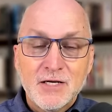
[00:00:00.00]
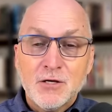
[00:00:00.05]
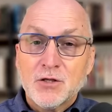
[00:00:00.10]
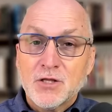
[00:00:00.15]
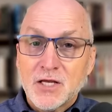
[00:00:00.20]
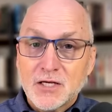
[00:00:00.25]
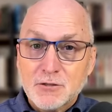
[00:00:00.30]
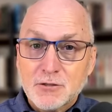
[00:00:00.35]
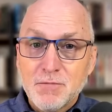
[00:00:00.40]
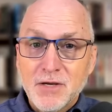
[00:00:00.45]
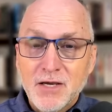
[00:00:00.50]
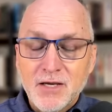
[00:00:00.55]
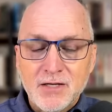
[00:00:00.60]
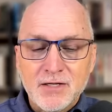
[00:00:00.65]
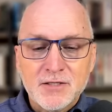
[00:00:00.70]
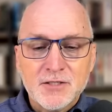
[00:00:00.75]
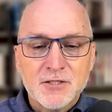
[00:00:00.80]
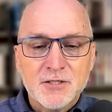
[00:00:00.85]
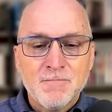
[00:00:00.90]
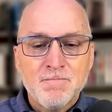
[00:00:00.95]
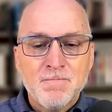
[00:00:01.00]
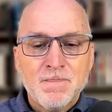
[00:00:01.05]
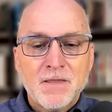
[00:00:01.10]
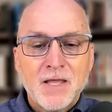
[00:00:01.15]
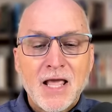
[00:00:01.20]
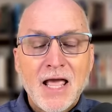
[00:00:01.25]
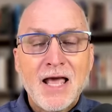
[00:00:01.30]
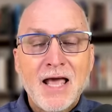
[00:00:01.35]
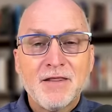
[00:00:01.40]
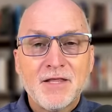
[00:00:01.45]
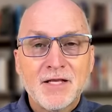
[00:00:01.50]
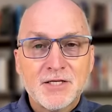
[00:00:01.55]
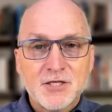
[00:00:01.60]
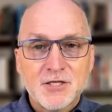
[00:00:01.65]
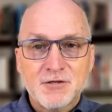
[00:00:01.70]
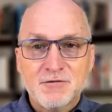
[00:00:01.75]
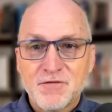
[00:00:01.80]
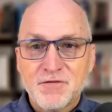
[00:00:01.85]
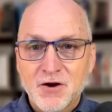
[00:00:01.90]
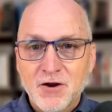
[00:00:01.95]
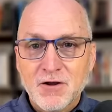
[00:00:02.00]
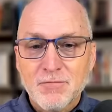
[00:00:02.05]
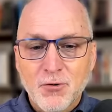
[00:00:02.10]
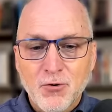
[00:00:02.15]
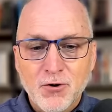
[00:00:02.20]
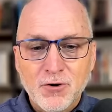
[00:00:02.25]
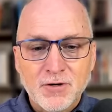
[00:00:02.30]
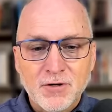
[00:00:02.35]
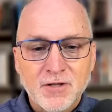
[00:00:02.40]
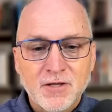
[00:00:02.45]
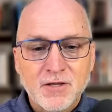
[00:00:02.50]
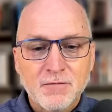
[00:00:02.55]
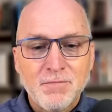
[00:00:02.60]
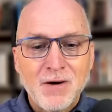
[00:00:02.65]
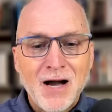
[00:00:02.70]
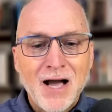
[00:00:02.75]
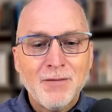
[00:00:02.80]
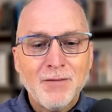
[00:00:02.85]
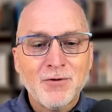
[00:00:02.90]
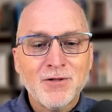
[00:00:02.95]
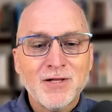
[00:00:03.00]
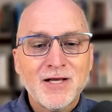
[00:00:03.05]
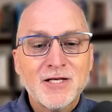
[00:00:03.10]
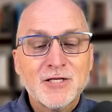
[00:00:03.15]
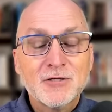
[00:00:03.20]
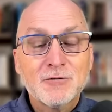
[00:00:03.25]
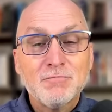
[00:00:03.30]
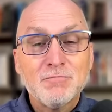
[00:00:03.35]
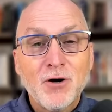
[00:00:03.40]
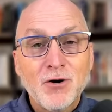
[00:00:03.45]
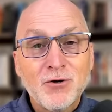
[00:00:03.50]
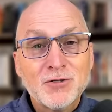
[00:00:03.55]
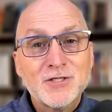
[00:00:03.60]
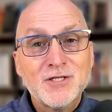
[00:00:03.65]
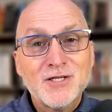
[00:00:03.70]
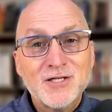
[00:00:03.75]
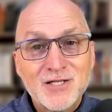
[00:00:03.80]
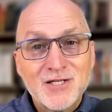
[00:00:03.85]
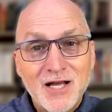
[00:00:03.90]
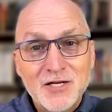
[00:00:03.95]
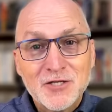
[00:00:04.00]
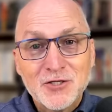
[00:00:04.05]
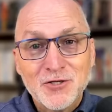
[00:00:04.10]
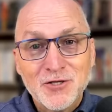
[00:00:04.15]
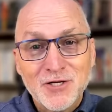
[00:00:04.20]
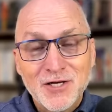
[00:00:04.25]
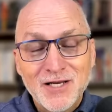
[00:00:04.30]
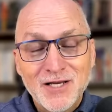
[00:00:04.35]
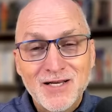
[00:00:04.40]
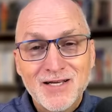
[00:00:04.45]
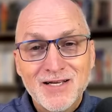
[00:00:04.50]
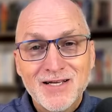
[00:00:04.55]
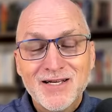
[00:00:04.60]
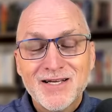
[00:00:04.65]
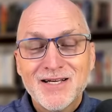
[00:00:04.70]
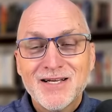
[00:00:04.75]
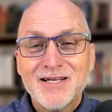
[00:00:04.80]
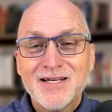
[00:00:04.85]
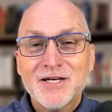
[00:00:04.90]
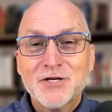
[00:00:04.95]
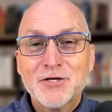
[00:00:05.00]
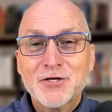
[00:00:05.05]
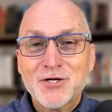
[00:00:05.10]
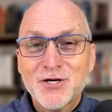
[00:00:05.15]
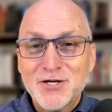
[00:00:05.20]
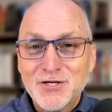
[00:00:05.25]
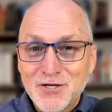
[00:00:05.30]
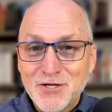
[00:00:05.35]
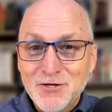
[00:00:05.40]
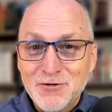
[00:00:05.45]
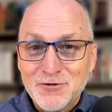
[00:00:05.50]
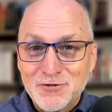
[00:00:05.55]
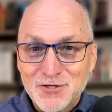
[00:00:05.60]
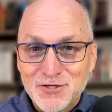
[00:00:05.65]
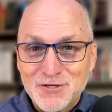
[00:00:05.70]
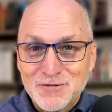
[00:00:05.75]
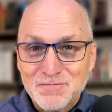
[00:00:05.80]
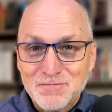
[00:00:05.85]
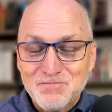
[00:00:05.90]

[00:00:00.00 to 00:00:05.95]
This means, and this is very important, the Bible is most essentially good news,